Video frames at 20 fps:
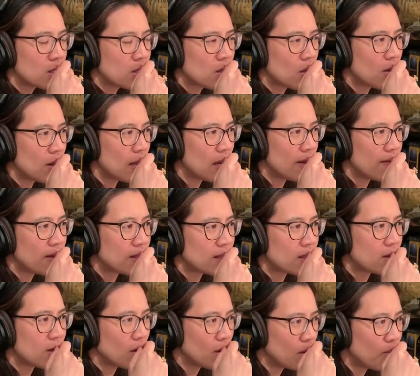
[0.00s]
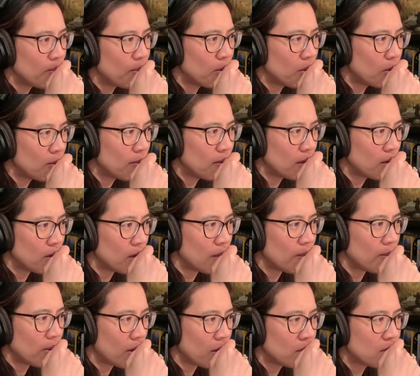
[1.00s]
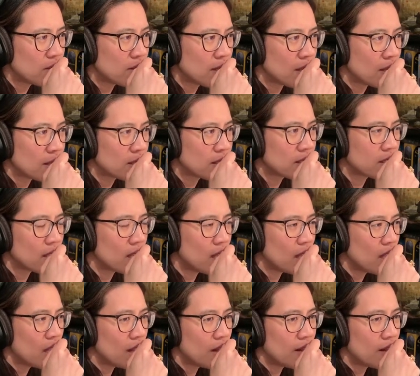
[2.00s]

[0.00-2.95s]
So then if it's not a pulmonary process,